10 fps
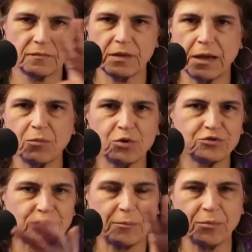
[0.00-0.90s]
double,
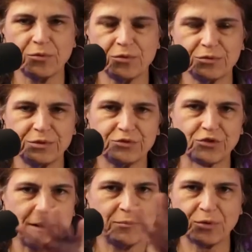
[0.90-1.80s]
triple
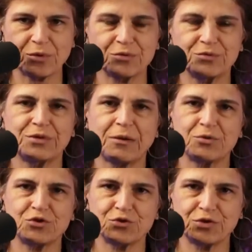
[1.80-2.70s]

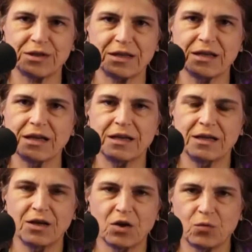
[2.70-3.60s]
troubleshooting,
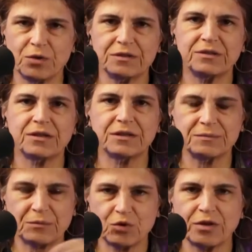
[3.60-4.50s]
with
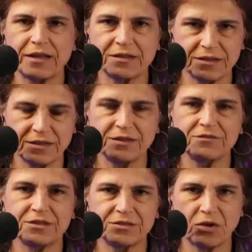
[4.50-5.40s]
connecting
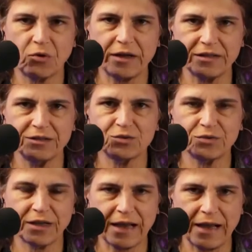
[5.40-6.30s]
even directly to
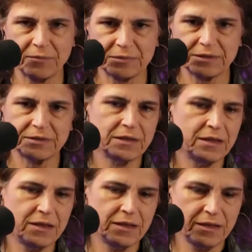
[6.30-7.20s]
the cams.
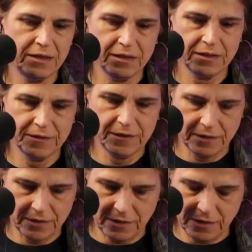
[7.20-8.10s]

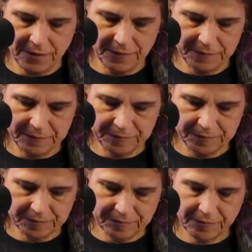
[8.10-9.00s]

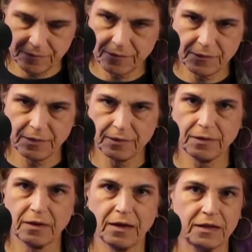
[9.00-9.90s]
I
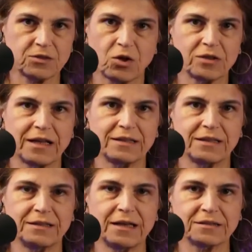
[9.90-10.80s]
saw that
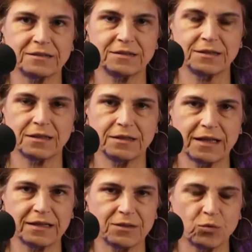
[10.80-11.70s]

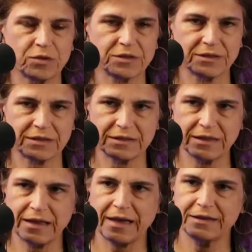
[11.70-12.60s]
that wasn't
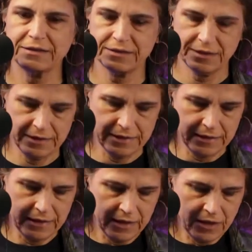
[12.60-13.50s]
the case.
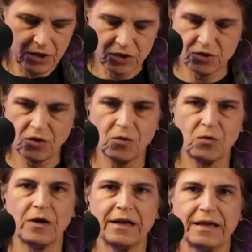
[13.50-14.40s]

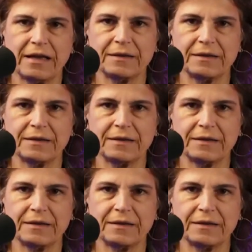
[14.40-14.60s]
So I